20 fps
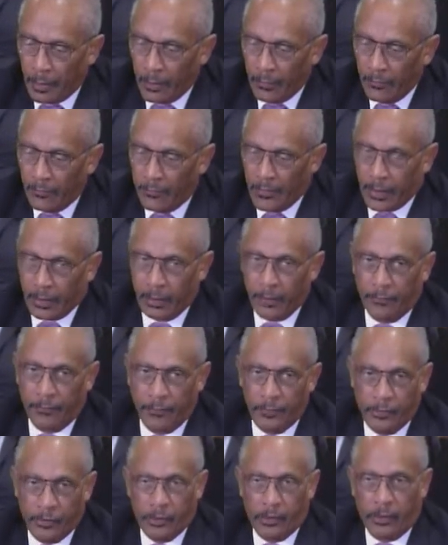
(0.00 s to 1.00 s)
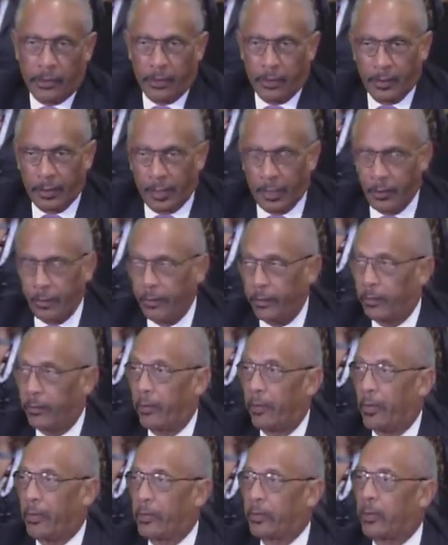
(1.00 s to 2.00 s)
effective in sharing data
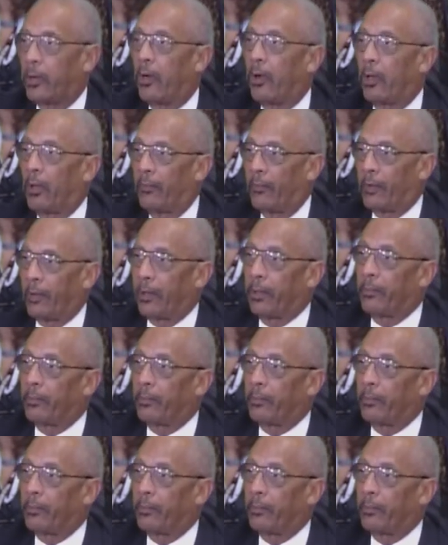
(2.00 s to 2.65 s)
across all of our